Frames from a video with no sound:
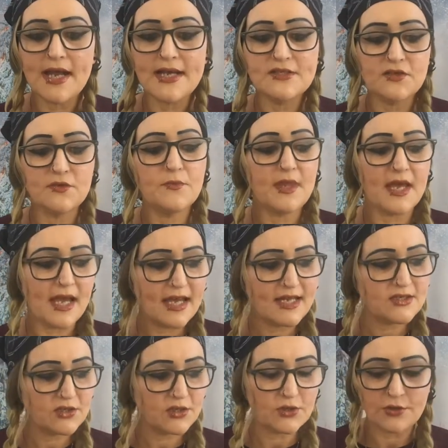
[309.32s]
item that I
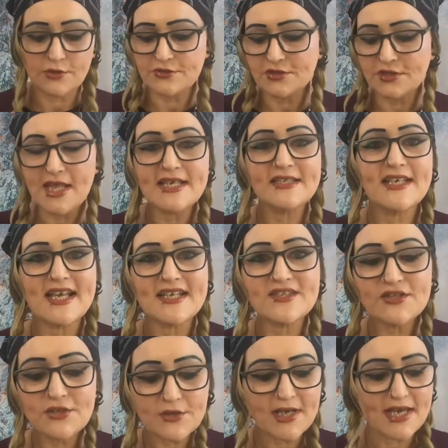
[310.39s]
chose. So let's get
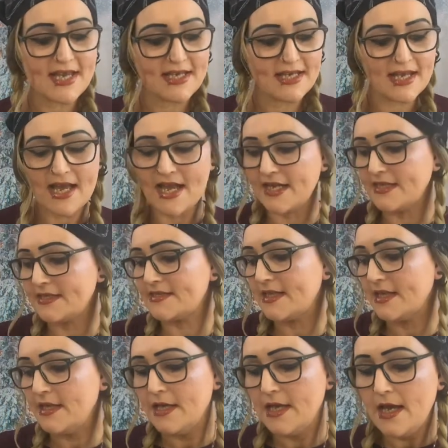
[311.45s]
stuck in, guys.
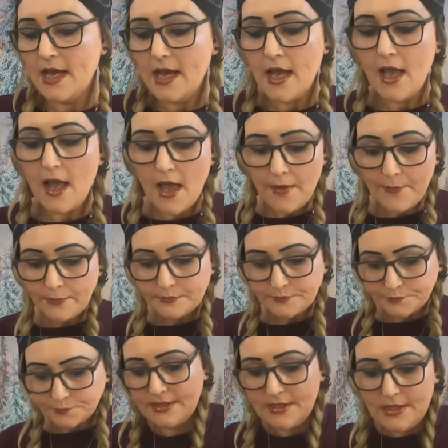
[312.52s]

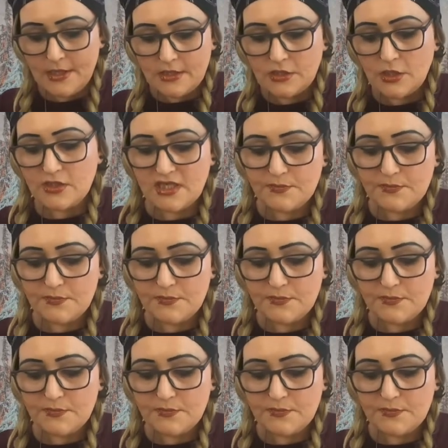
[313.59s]
So